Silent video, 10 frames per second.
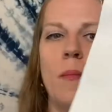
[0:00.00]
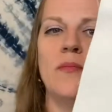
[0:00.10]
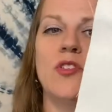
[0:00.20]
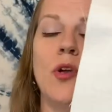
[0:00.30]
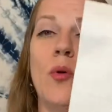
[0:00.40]

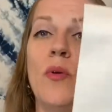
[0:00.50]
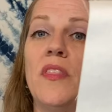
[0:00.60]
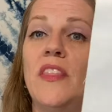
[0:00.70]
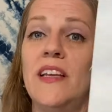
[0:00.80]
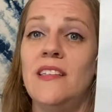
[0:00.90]
So
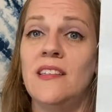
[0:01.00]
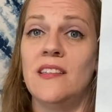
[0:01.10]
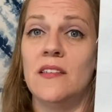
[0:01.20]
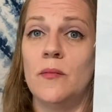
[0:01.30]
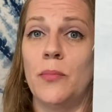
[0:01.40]

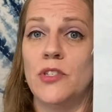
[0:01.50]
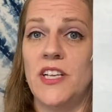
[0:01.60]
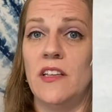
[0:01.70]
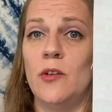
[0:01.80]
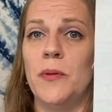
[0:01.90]
this
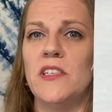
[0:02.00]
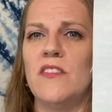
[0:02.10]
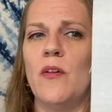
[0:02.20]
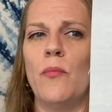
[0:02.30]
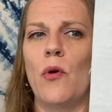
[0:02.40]
particular piece
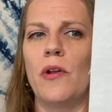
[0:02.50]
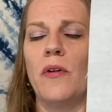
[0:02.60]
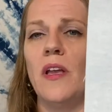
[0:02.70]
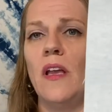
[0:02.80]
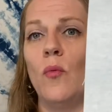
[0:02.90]
of
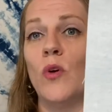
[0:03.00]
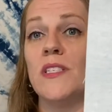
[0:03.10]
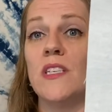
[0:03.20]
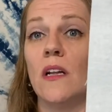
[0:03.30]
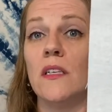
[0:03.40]
embroidery
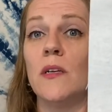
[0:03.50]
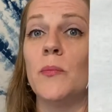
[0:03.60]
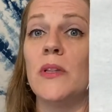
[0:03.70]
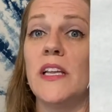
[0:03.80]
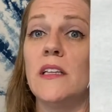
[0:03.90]
was done
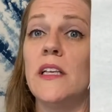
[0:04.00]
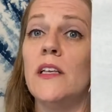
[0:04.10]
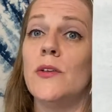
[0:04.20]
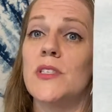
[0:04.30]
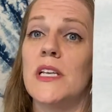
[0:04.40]
completely
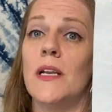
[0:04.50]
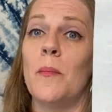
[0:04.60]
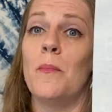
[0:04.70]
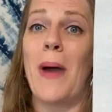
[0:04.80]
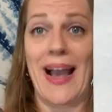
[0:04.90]

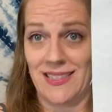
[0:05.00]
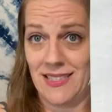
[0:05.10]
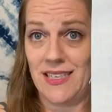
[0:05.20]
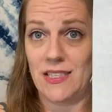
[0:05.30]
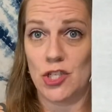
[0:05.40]
using
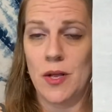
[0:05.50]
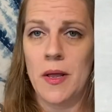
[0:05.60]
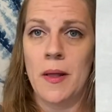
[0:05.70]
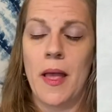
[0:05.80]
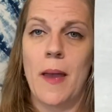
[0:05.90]
backstitch.
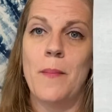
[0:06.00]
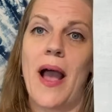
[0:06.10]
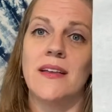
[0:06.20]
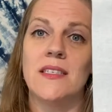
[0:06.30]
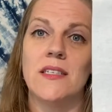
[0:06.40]
And
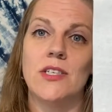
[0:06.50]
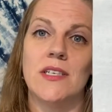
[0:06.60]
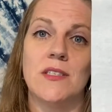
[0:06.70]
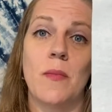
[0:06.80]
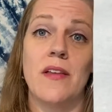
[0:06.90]
backstitch
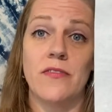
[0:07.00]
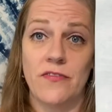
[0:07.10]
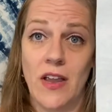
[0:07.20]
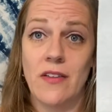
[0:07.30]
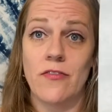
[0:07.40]
is my
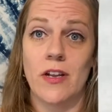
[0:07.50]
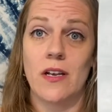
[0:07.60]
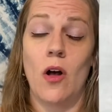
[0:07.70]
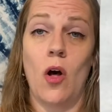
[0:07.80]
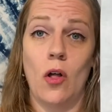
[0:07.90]

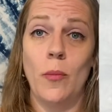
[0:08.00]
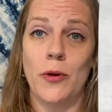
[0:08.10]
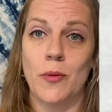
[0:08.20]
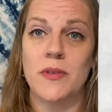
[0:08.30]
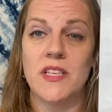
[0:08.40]
favorite
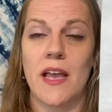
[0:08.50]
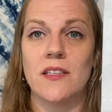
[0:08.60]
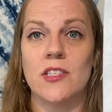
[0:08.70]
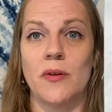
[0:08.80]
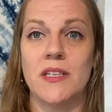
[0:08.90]
all-purpose
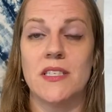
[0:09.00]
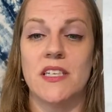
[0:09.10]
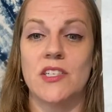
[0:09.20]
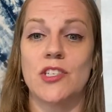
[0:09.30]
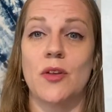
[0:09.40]
hand sewing
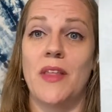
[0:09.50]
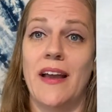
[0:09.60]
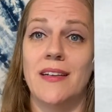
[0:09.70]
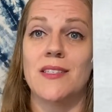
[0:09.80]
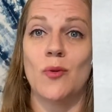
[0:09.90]
stitch. So
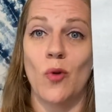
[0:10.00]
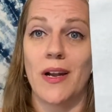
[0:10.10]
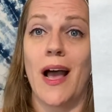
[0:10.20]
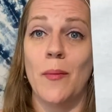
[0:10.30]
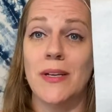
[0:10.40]
that is the
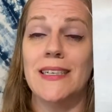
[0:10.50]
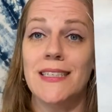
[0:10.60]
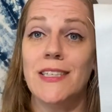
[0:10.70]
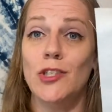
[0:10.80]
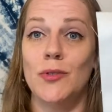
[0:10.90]
one I'm going to
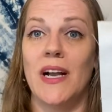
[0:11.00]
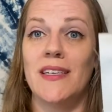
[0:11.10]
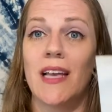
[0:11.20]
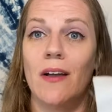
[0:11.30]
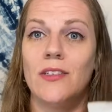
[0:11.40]
teach you
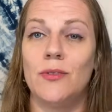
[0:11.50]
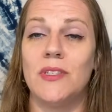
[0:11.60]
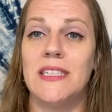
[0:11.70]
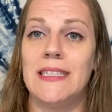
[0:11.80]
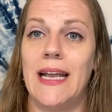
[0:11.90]
guys how to do
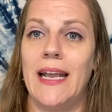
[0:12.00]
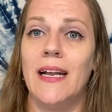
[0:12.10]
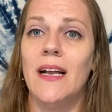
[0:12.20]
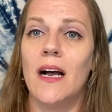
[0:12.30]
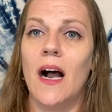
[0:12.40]
today.
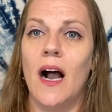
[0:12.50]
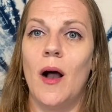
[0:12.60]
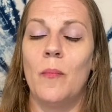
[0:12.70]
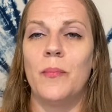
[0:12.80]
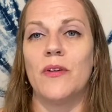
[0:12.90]

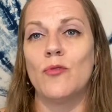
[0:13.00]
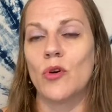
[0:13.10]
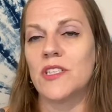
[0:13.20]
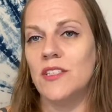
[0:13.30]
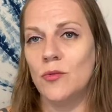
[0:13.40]
But of
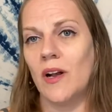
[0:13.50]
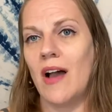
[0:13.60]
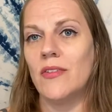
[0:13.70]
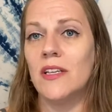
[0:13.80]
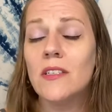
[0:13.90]
course, I do want to
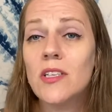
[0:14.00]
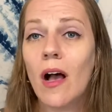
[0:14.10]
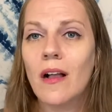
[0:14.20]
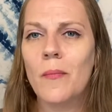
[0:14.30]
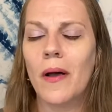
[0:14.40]
have a little
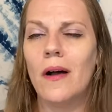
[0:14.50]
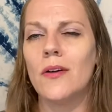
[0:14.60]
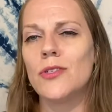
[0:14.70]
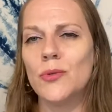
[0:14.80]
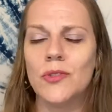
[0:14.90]
talk
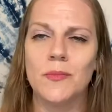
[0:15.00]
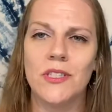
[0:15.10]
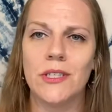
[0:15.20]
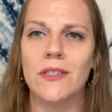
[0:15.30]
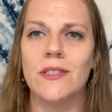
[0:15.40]
about tools and
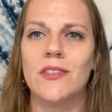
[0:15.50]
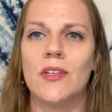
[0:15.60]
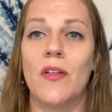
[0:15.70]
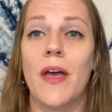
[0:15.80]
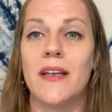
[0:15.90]
materials and
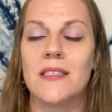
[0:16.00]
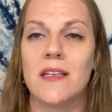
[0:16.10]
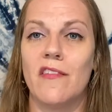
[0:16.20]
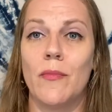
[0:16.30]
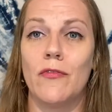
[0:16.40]
all that
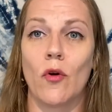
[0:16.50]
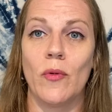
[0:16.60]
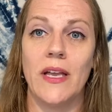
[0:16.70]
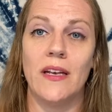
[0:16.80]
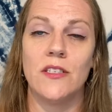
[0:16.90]
stuff before
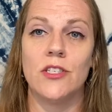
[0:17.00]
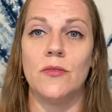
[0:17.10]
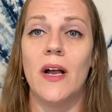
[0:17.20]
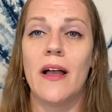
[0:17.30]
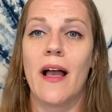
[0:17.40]
we get
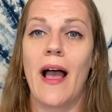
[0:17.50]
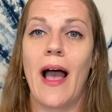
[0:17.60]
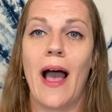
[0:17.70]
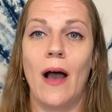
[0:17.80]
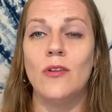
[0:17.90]
into
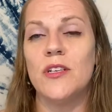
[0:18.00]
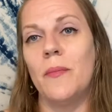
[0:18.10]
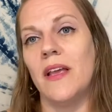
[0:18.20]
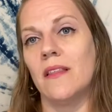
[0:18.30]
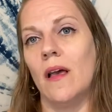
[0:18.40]
how to
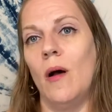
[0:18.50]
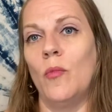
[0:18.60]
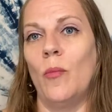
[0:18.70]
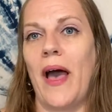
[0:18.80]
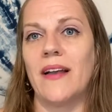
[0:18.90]
make the
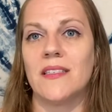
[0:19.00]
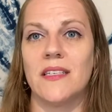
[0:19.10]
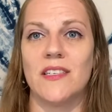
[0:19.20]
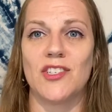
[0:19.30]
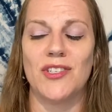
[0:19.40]
humble
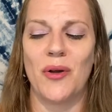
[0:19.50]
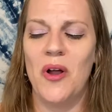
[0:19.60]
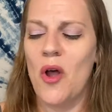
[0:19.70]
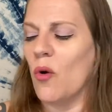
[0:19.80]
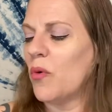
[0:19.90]
backstitch. So
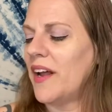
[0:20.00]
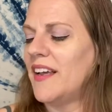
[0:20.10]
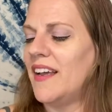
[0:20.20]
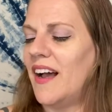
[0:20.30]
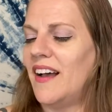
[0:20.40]
when
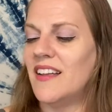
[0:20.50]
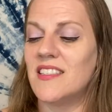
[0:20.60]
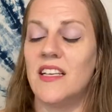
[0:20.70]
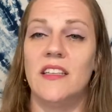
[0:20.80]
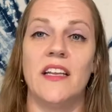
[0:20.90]
I
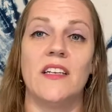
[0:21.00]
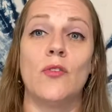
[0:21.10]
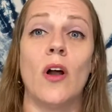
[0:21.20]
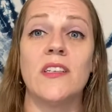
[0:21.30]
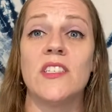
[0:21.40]
said that
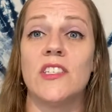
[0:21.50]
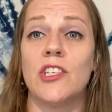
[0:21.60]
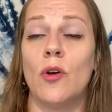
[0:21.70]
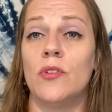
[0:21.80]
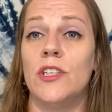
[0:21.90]

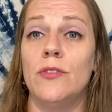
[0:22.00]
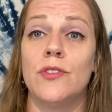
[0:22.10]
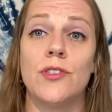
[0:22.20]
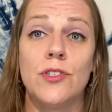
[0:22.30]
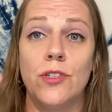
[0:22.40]
cross-stitching only
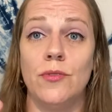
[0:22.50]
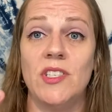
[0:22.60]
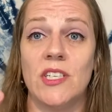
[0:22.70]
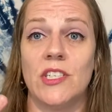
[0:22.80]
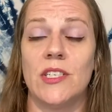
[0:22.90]
uses 2
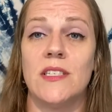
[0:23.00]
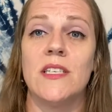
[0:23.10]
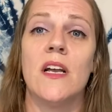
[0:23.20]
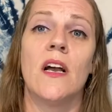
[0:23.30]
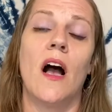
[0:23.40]
stitches,
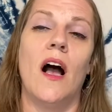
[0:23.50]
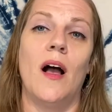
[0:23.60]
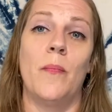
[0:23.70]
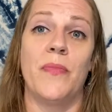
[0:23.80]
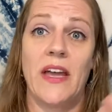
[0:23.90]

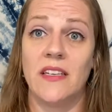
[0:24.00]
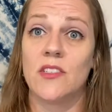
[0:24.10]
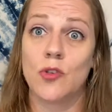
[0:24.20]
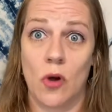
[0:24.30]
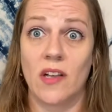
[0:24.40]
That
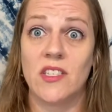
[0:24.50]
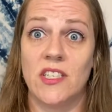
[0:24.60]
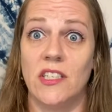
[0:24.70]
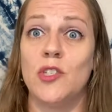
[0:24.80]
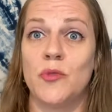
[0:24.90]
is cross
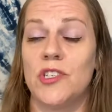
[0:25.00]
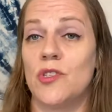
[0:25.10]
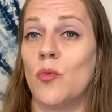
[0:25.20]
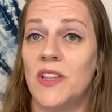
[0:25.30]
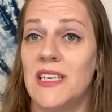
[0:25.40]
stitch, which is
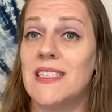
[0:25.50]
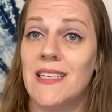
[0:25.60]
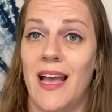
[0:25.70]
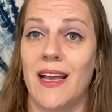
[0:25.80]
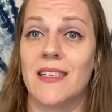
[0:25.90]
the one that is
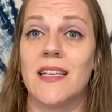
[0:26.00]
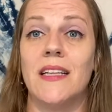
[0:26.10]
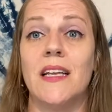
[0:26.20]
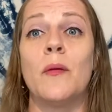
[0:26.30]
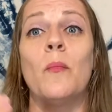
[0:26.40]
an X,
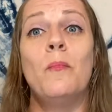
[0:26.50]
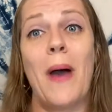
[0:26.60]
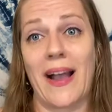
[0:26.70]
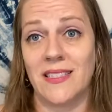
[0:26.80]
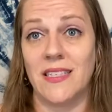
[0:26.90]
and then
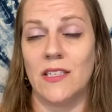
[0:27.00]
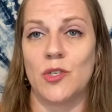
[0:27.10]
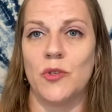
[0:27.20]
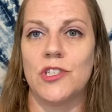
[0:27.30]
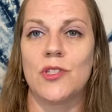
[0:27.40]
back
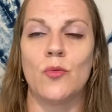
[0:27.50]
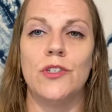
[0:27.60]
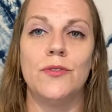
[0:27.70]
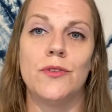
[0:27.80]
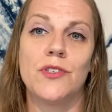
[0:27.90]
stitch, which is the
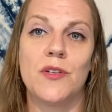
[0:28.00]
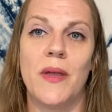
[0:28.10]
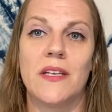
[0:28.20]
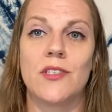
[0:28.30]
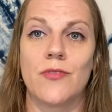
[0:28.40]
one you use to
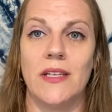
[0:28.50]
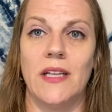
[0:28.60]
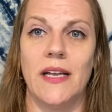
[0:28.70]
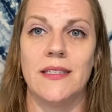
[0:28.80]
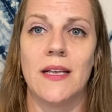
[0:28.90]
make straight
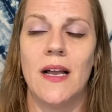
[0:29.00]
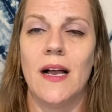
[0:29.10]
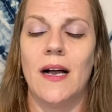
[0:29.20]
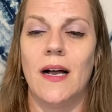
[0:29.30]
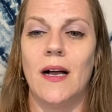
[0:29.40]
lines.
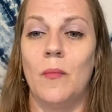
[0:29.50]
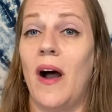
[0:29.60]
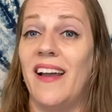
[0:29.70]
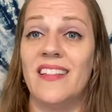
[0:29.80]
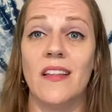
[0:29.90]

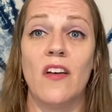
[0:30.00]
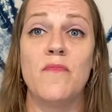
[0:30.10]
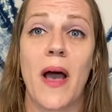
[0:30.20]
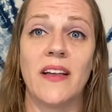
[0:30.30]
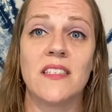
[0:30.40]
I
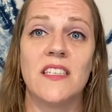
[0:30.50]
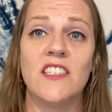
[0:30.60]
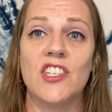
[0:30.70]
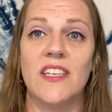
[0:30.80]
love back stitch.